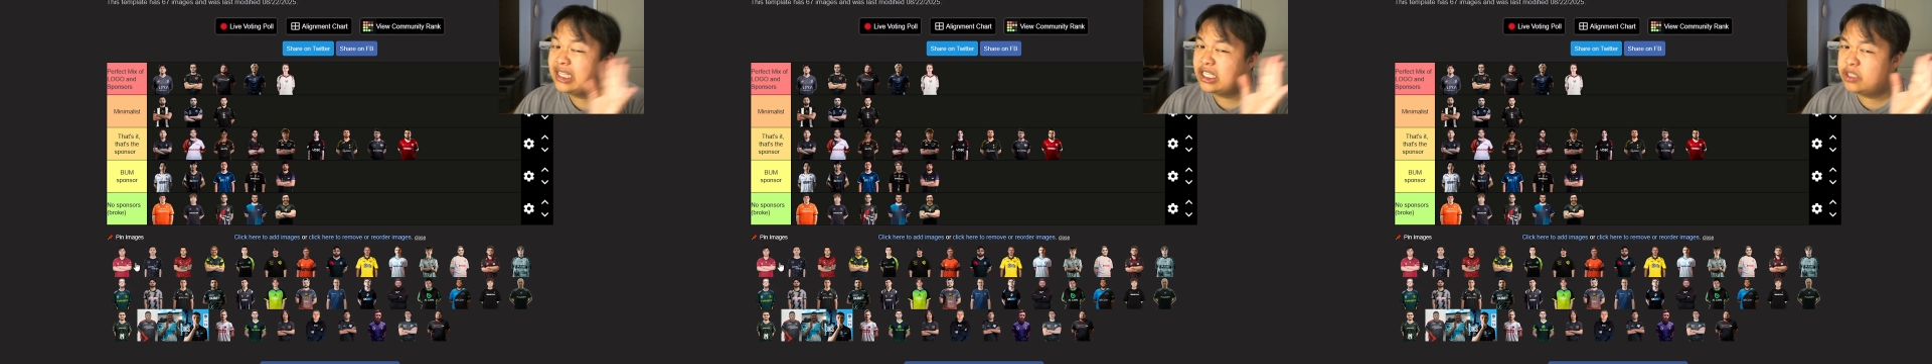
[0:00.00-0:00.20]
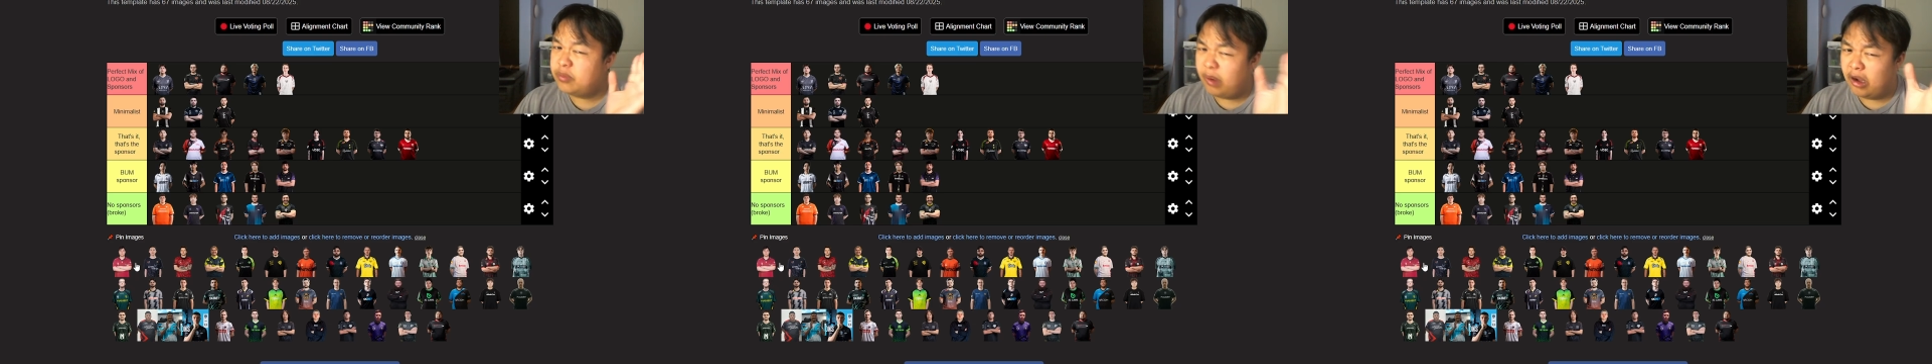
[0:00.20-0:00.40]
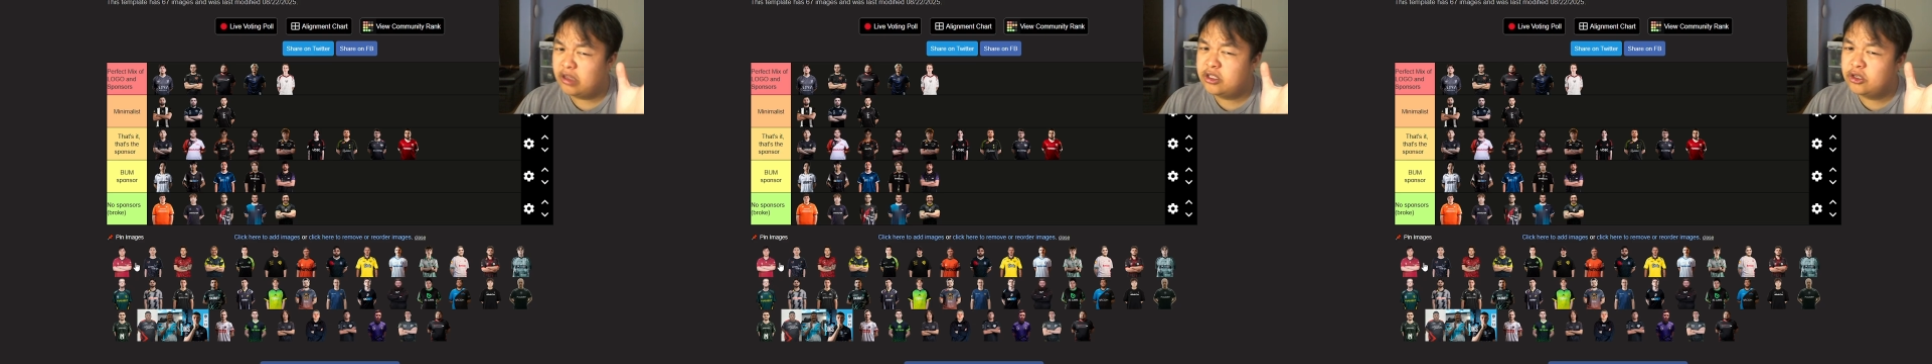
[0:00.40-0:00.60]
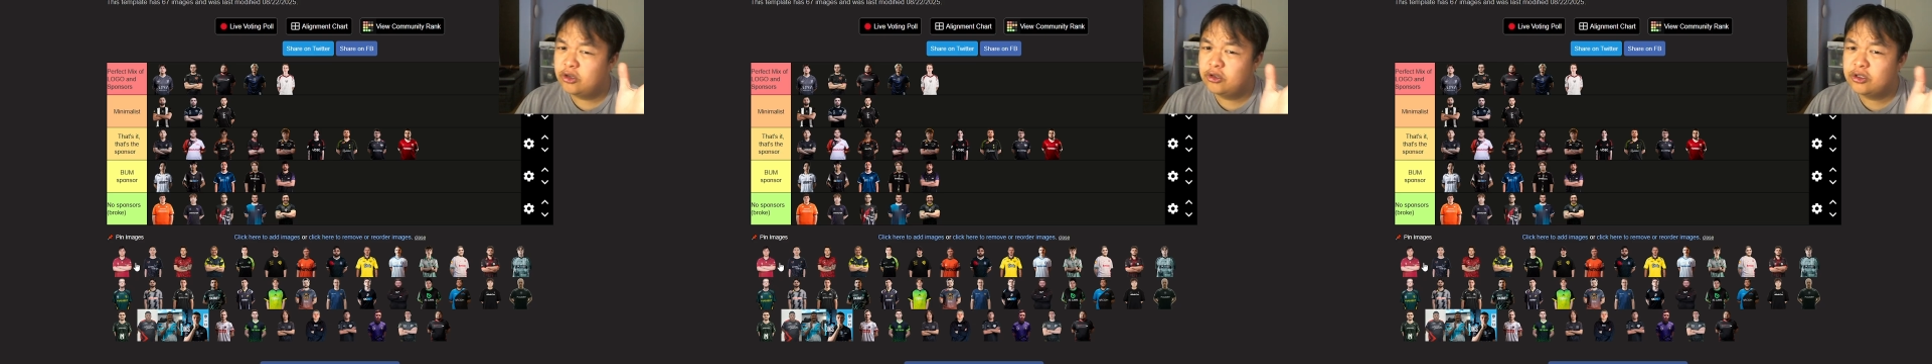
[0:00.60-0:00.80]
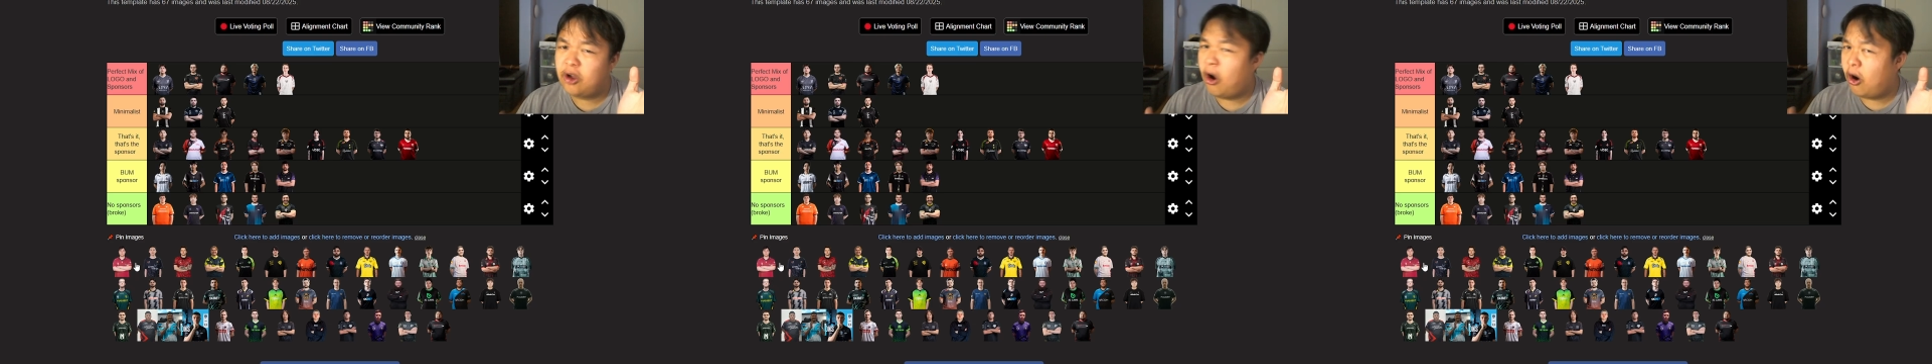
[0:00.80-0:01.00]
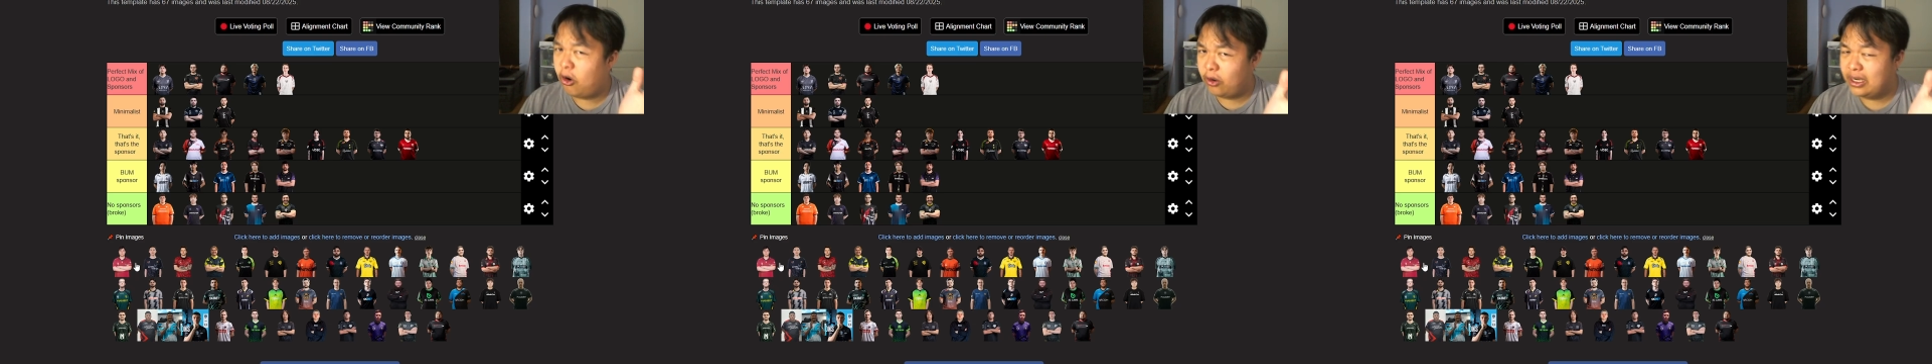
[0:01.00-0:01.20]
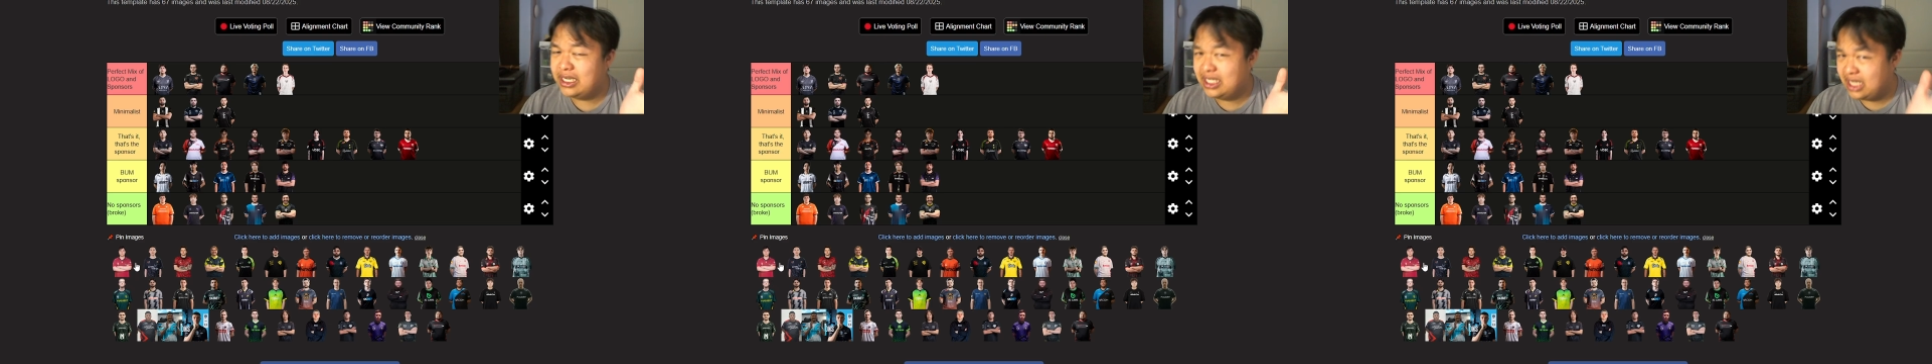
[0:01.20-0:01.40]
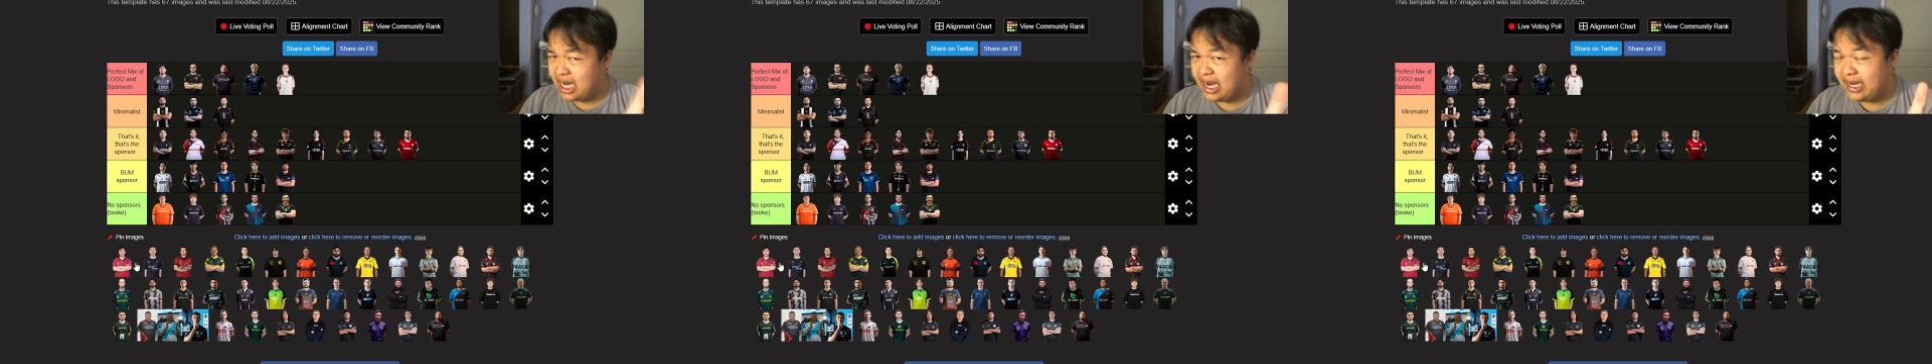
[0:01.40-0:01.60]
sponsors are in
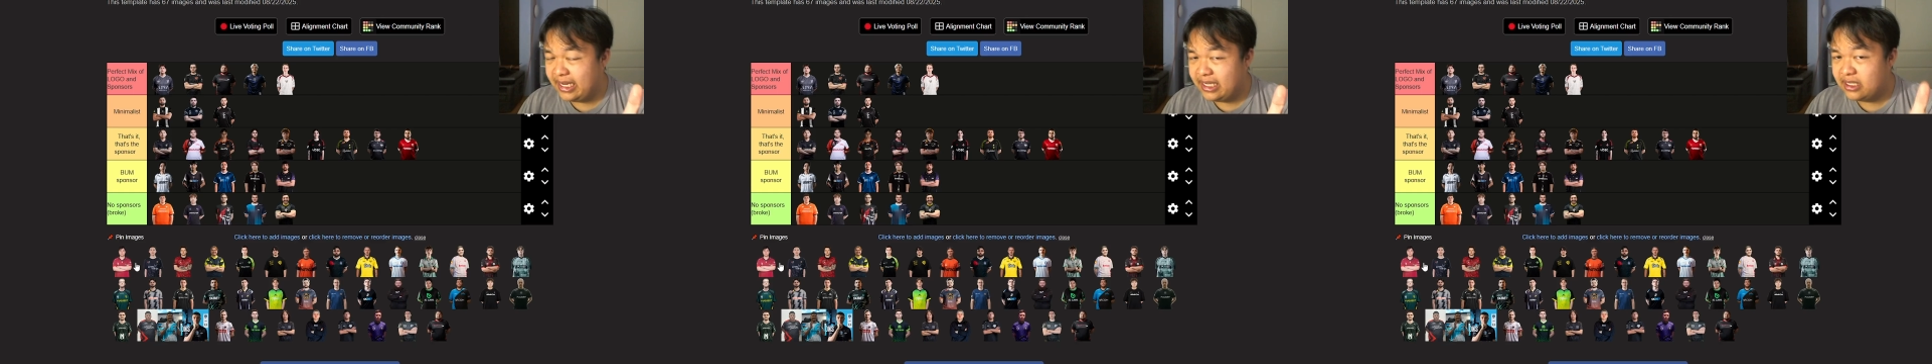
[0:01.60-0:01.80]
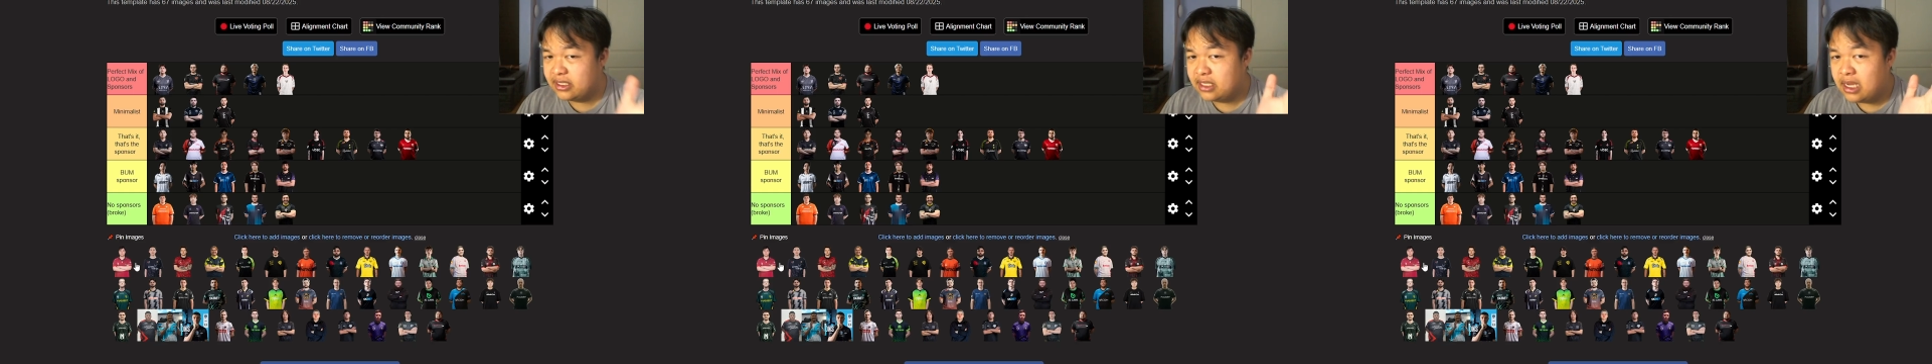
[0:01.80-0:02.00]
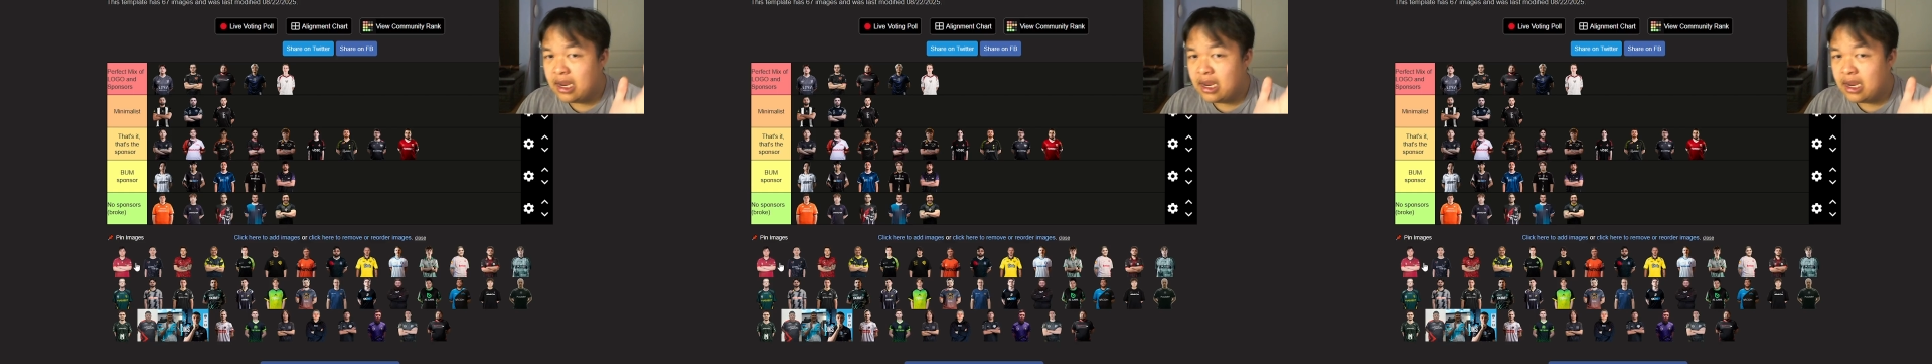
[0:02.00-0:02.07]
Chinese.